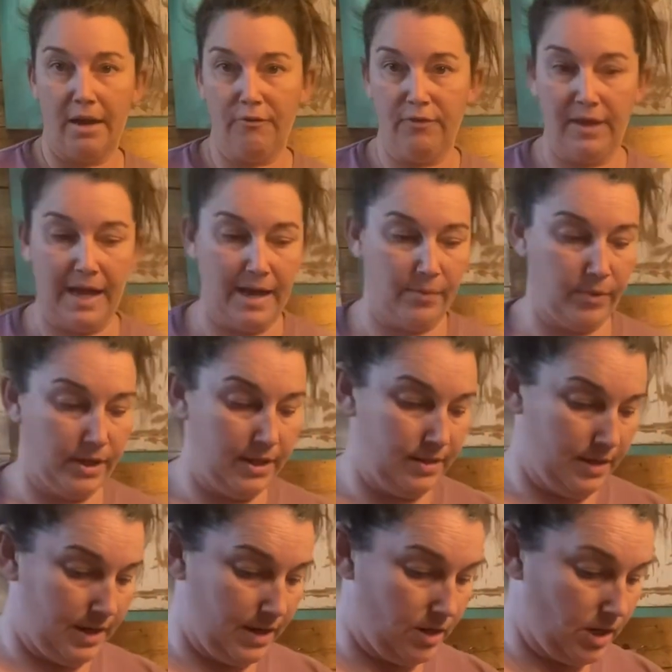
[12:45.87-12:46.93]
flour in
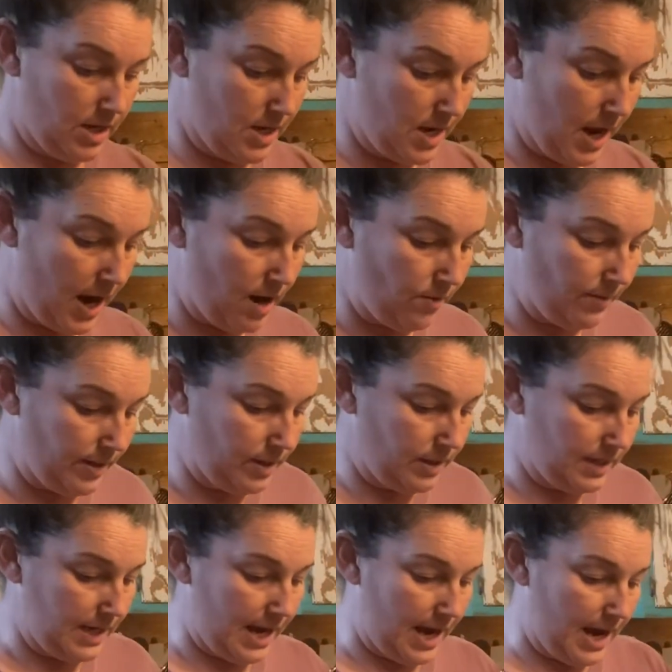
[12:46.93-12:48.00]
there, and now we're
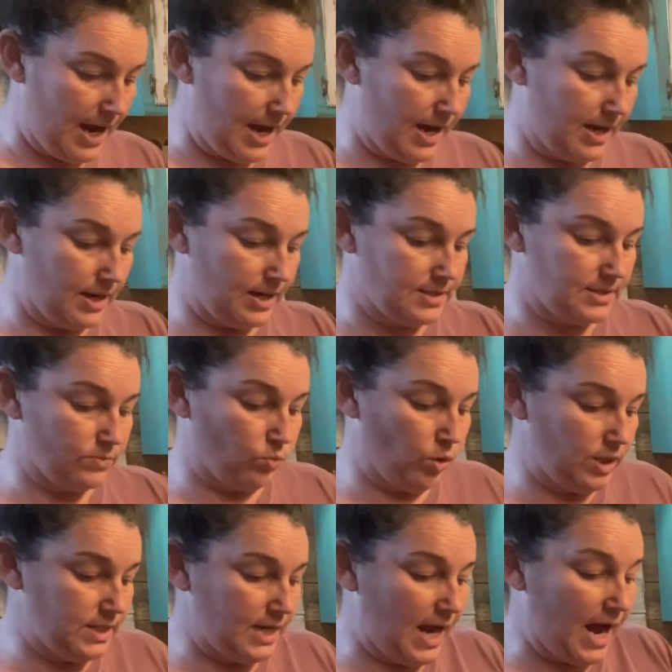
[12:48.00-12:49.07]
gonna add a
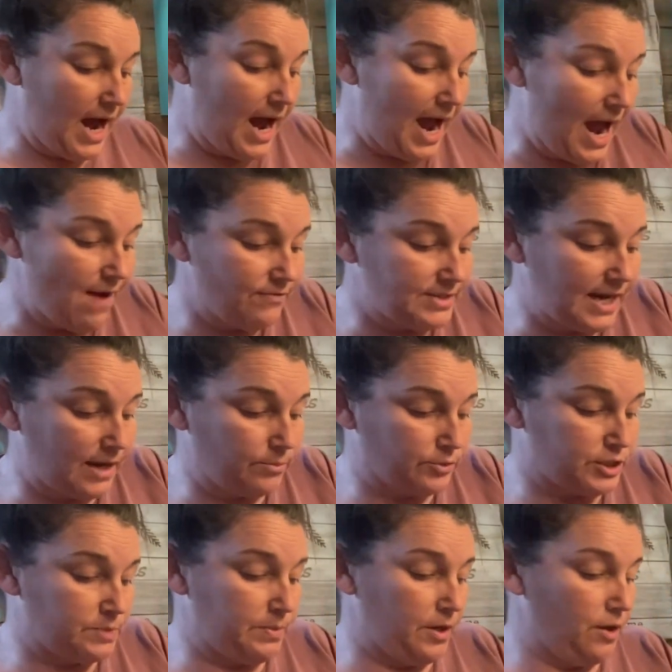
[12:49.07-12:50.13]
1/2
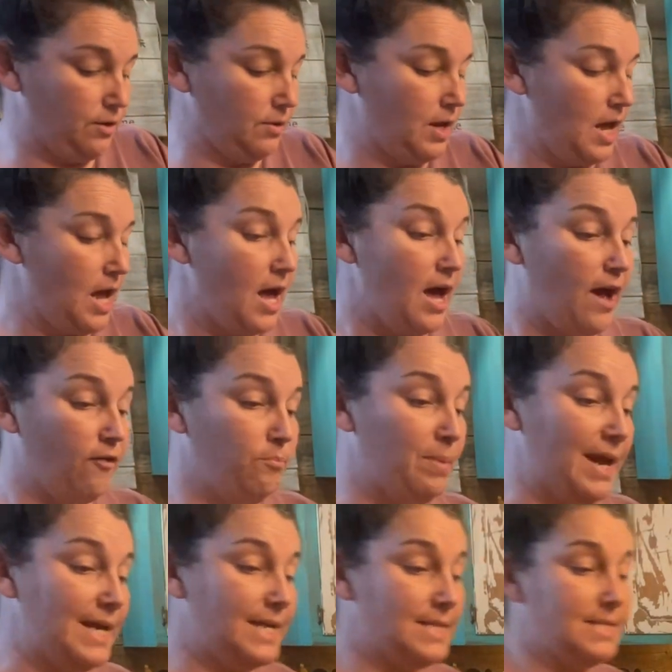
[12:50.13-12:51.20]
tablespoon of
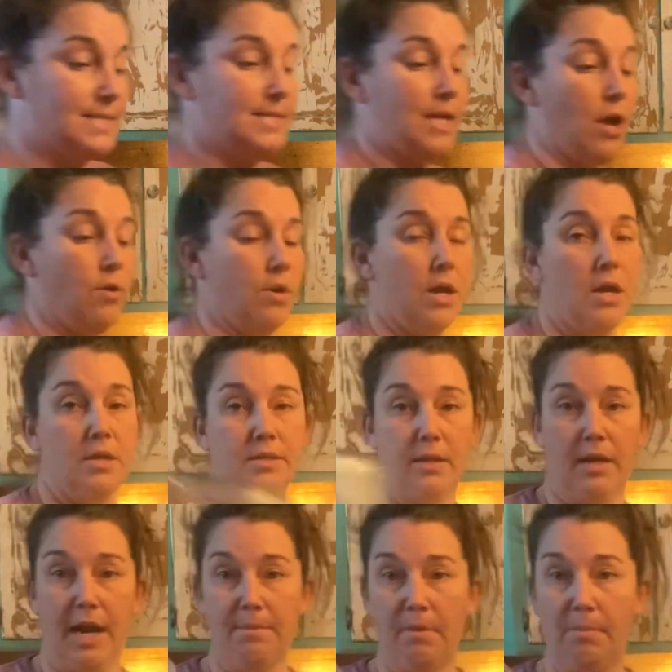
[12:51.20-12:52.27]
baking soda. So I
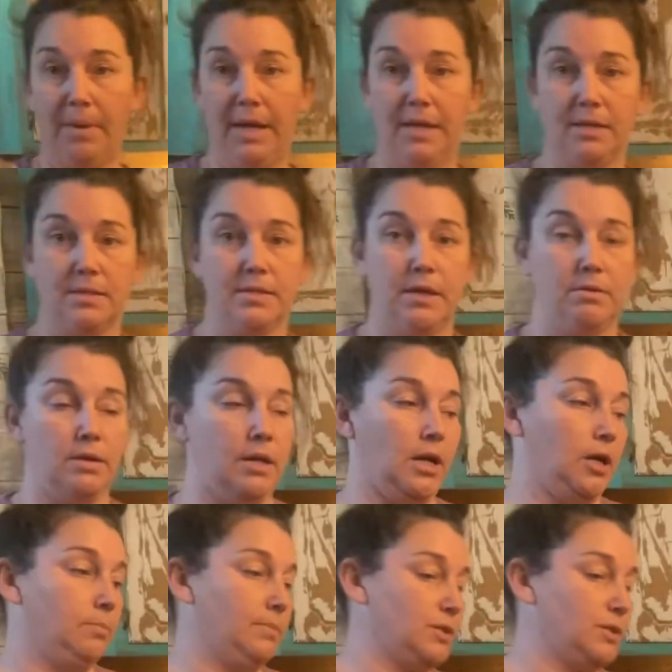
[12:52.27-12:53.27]
got my baking soda here in my